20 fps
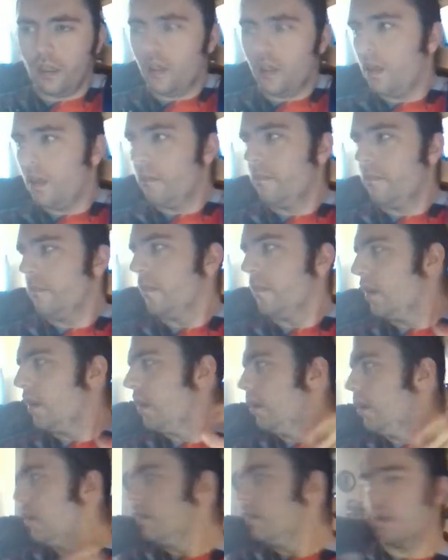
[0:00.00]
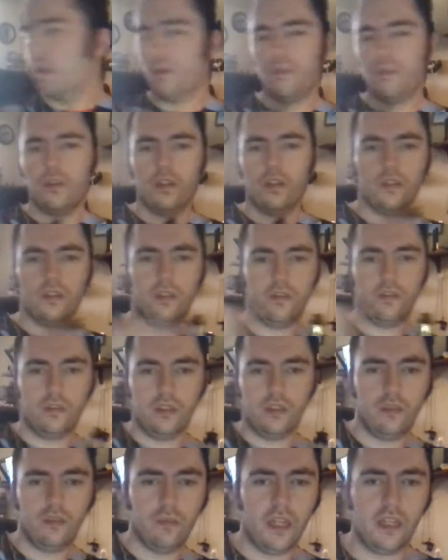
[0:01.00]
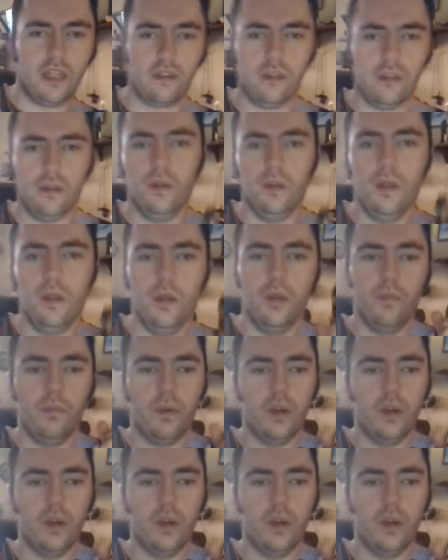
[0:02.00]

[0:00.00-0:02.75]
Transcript: Um, sorry for the noise in the background,